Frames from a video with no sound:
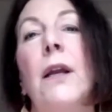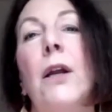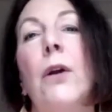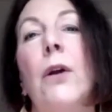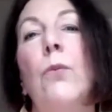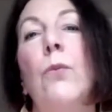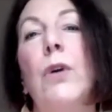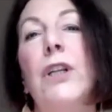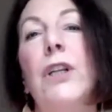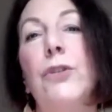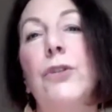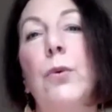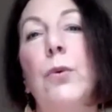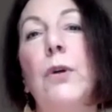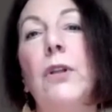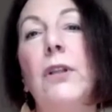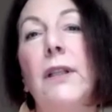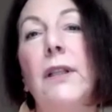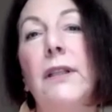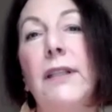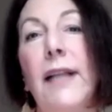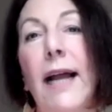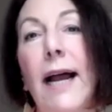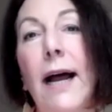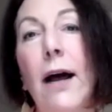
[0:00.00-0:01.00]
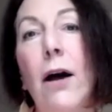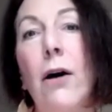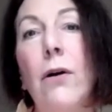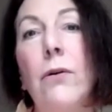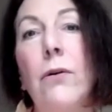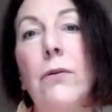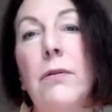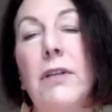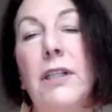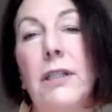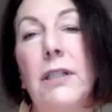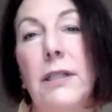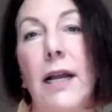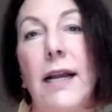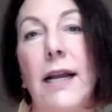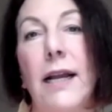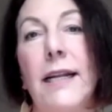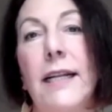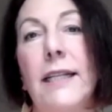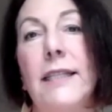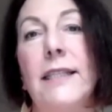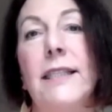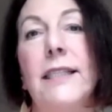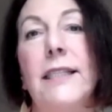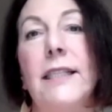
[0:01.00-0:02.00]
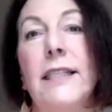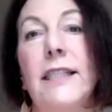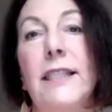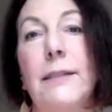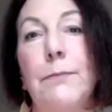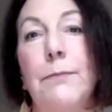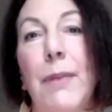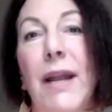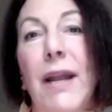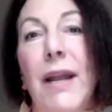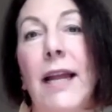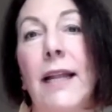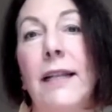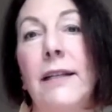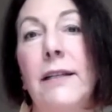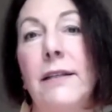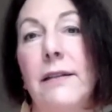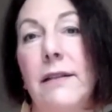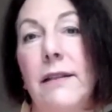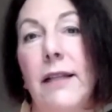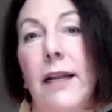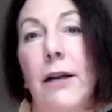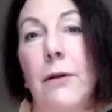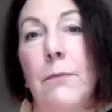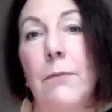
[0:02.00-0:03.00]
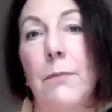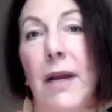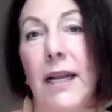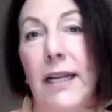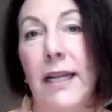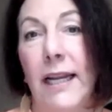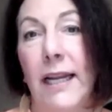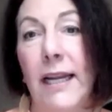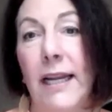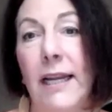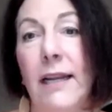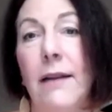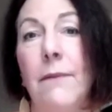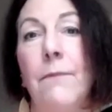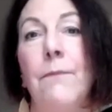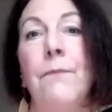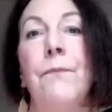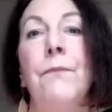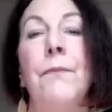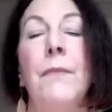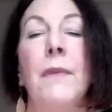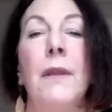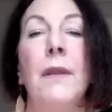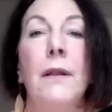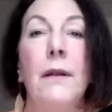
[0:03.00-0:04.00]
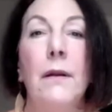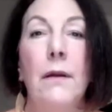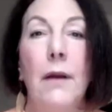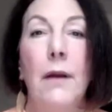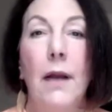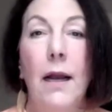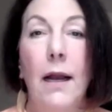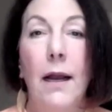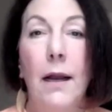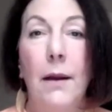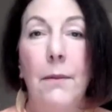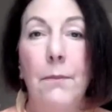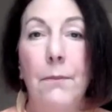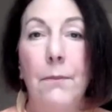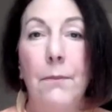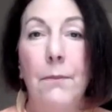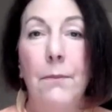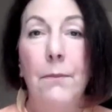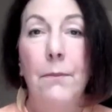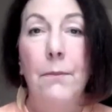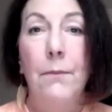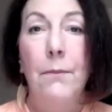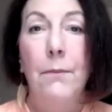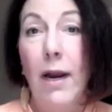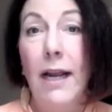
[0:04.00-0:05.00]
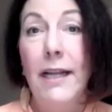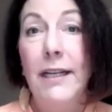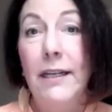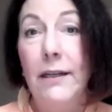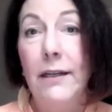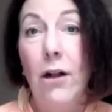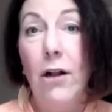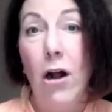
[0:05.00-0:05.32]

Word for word: which will allow clients to spend their money and write it